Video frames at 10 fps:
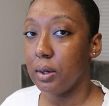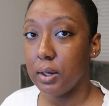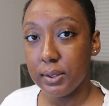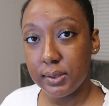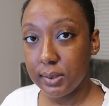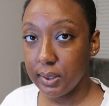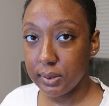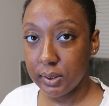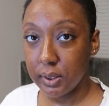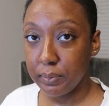
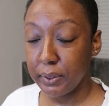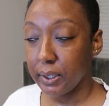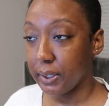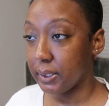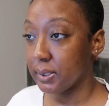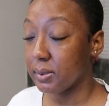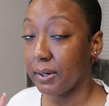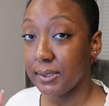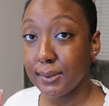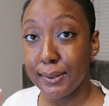unscented, because
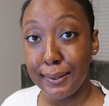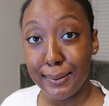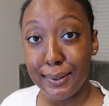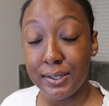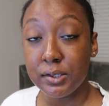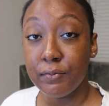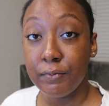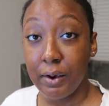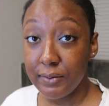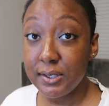my skin is
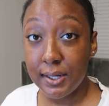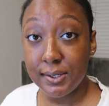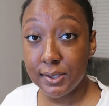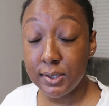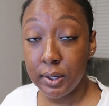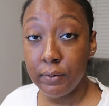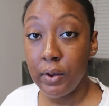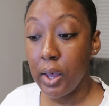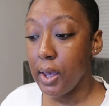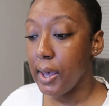very sensitive
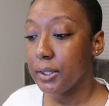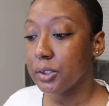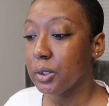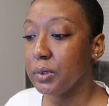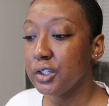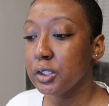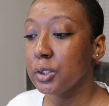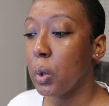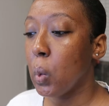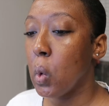and so we just
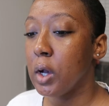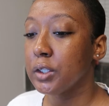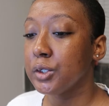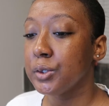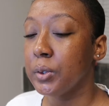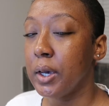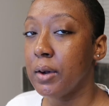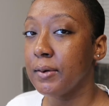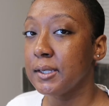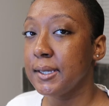don't want to
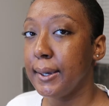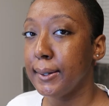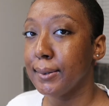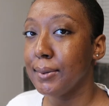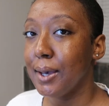irritate it.